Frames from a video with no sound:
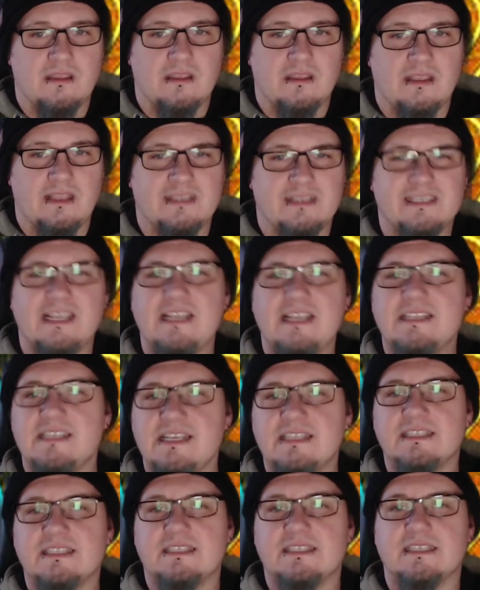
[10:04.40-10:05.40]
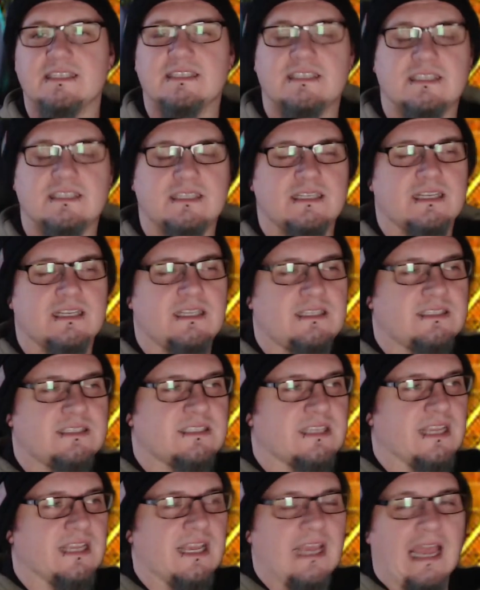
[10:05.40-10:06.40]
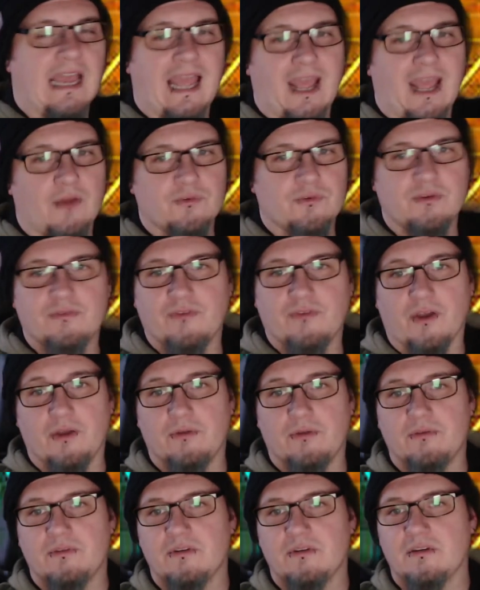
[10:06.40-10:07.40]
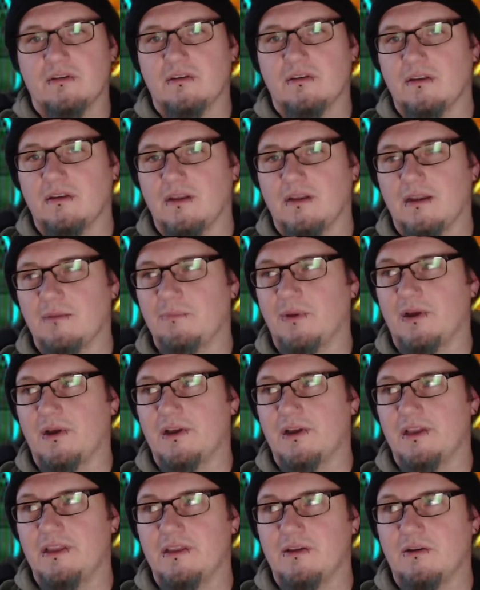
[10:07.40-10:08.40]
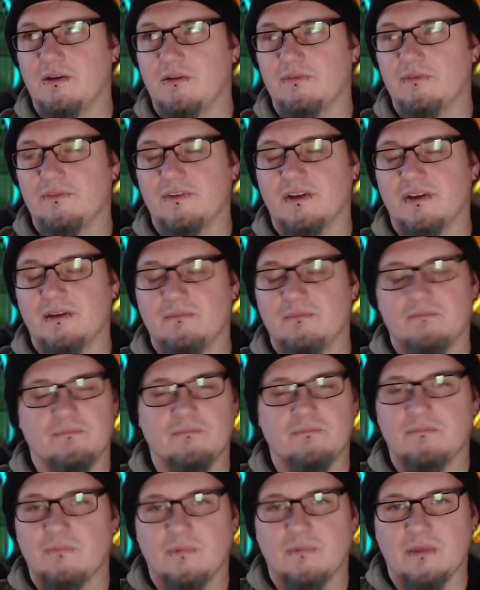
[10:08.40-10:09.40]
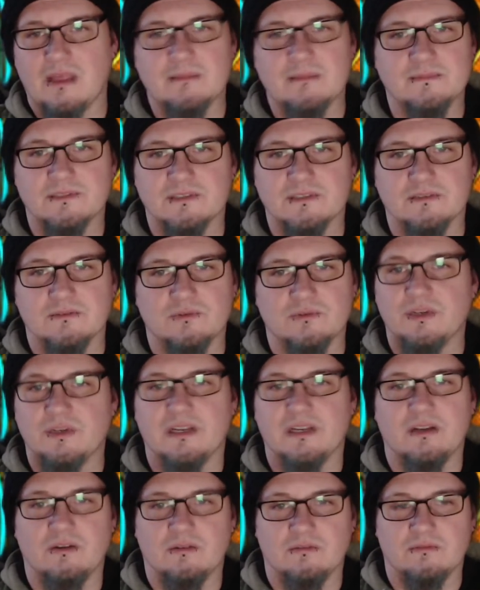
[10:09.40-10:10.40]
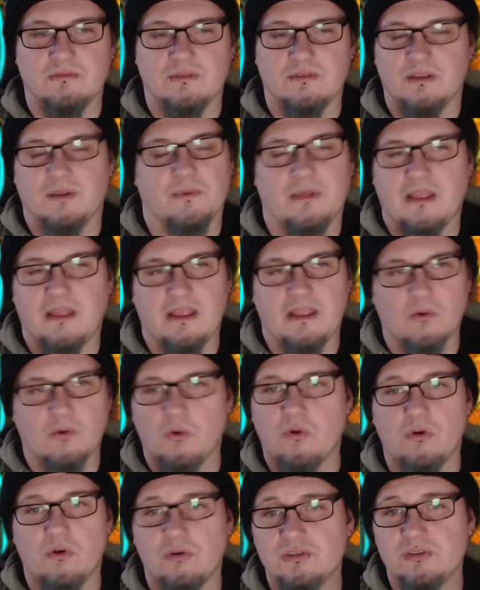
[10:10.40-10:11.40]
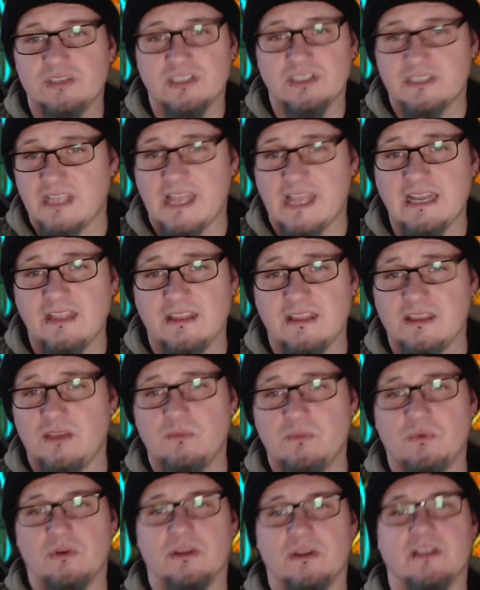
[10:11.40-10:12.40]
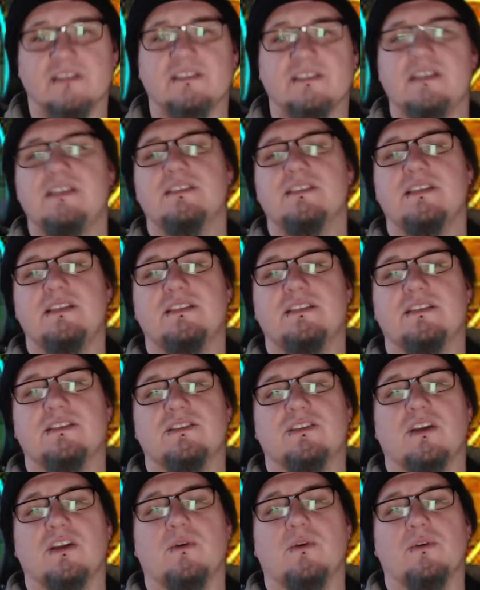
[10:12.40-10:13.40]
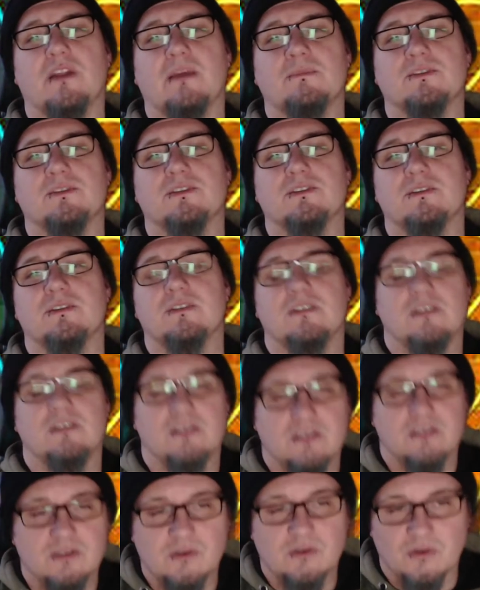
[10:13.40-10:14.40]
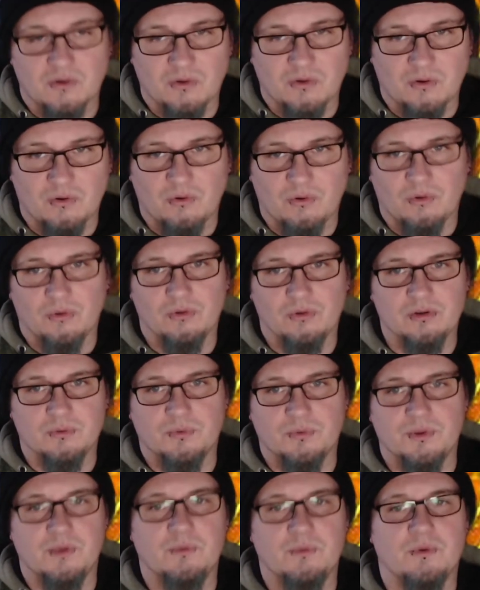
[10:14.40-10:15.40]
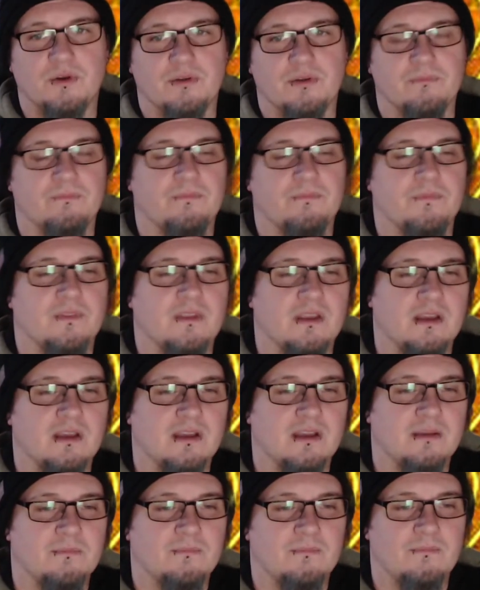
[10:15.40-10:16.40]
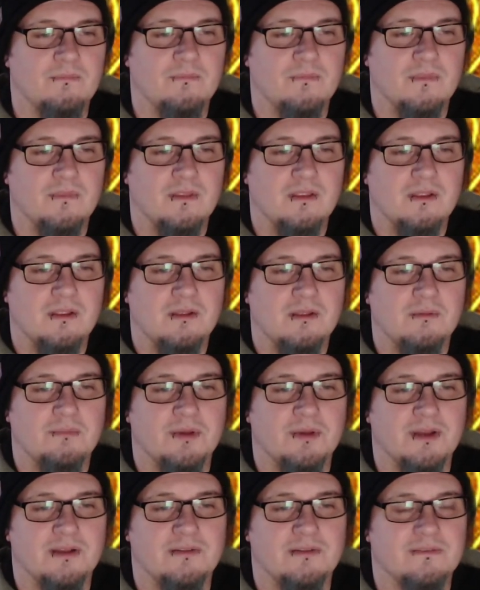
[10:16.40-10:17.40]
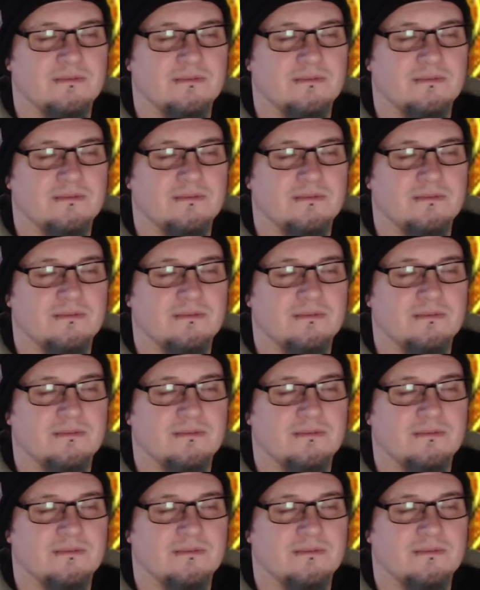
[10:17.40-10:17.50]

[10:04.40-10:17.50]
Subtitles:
it's easy to just sit on your phone and buy off Amazon all day long. You know, or just anything you want. It's easy to just go on Amazon, order what you want. Um, but